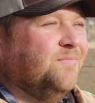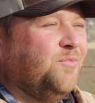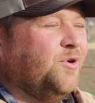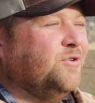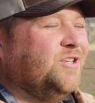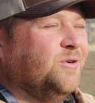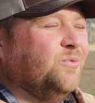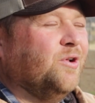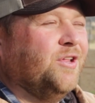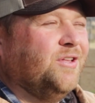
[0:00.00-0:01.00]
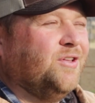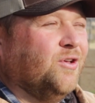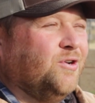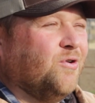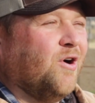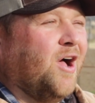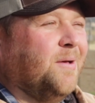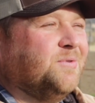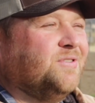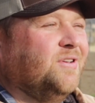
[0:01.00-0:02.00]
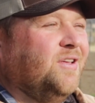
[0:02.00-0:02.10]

producing really good crops,